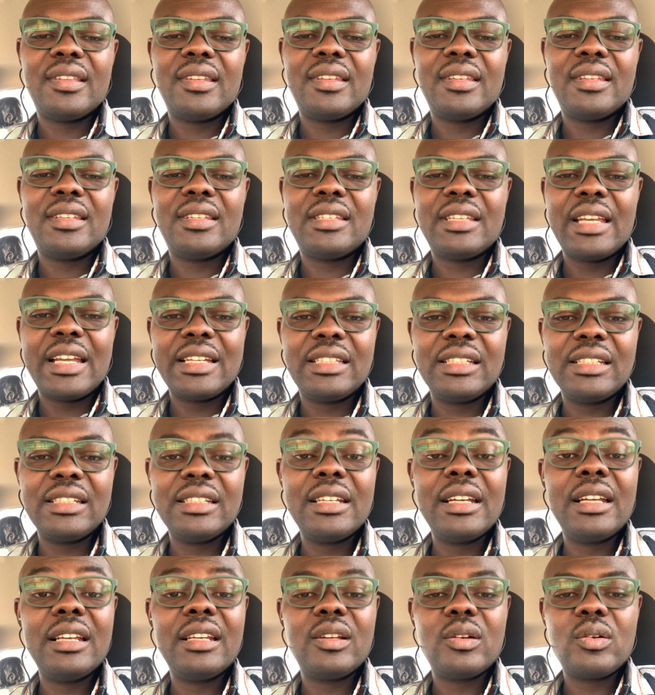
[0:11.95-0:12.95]
setting
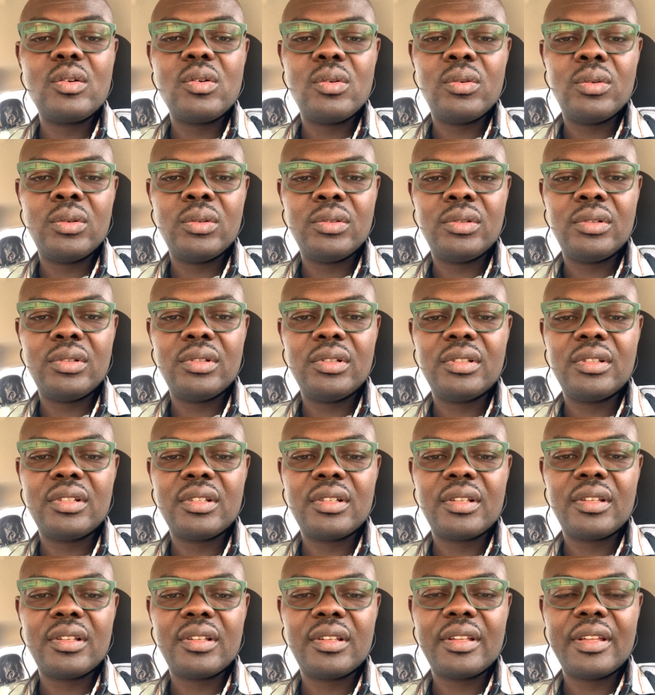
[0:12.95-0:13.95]
daily goals
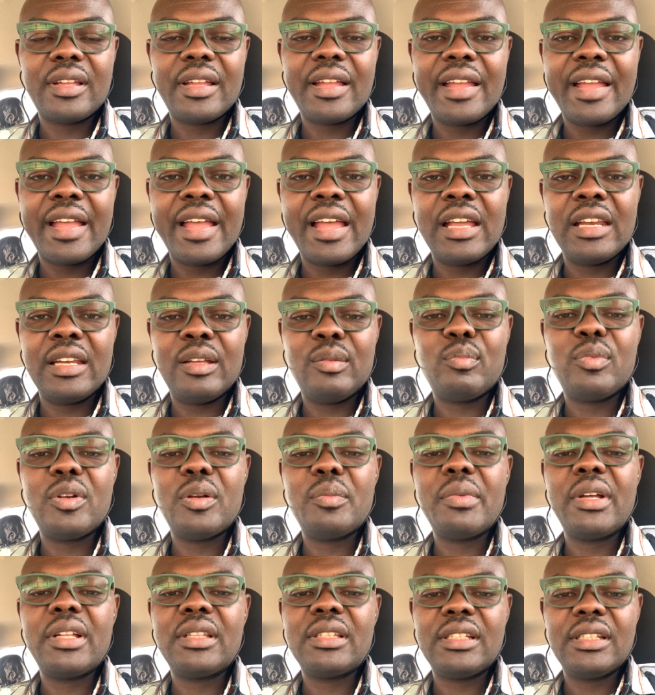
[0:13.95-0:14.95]
and
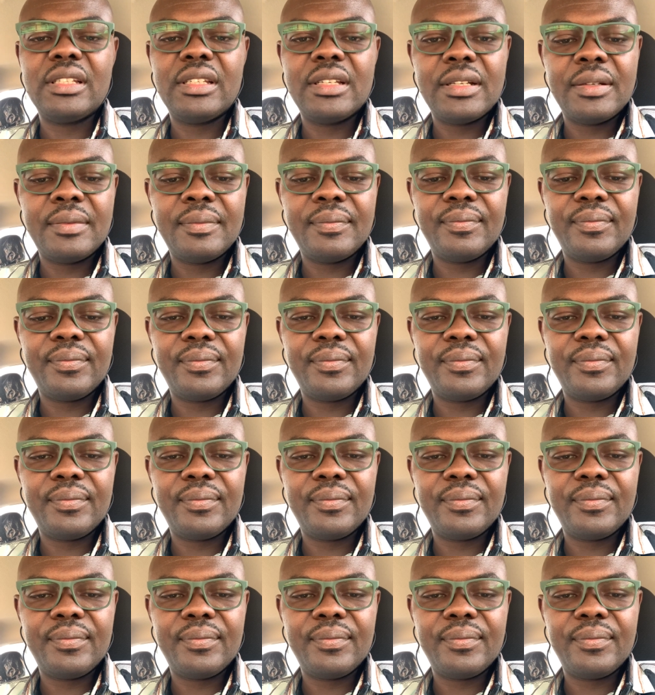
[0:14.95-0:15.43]
implementing them.